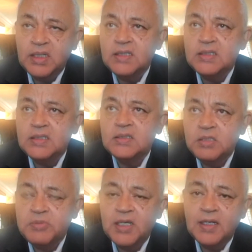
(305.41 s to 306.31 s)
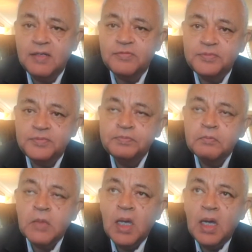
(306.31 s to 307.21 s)
mainly the TPLF.
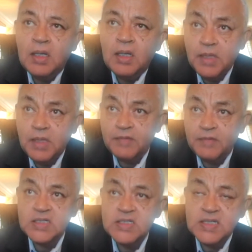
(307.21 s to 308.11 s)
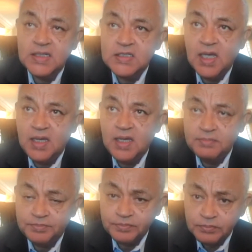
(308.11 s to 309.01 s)
Ever since that
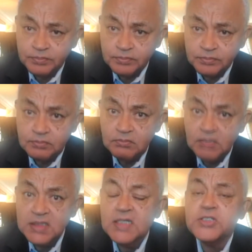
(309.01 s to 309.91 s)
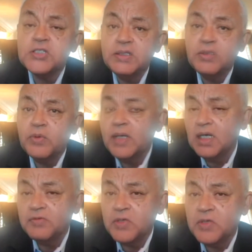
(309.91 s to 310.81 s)
time, essentially,
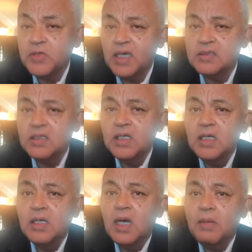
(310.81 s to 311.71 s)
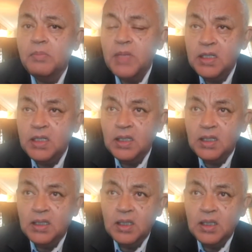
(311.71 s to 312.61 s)
we advocate
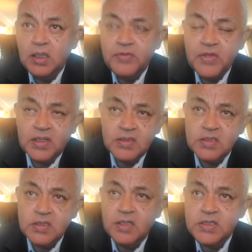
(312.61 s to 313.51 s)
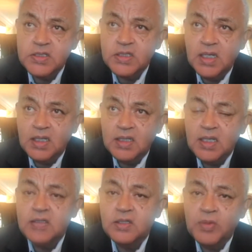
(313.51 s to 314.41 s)
many of the concerns
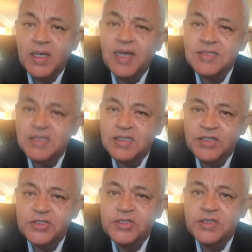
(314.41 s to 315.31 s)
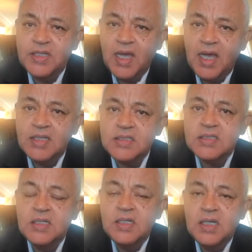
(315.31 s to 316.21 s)
that Ethiopia as a nation
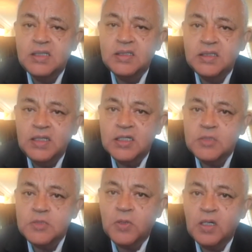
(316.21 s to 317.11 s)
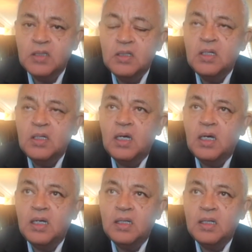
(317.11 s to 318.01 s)
has in the diaspora.
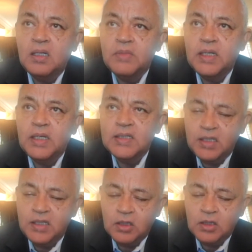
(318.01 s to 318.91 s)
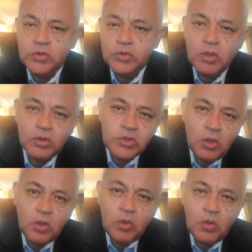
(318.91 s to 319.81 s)
That includes
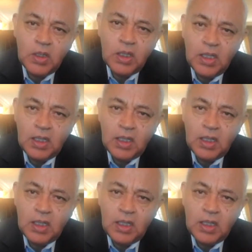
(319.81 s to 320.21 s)
also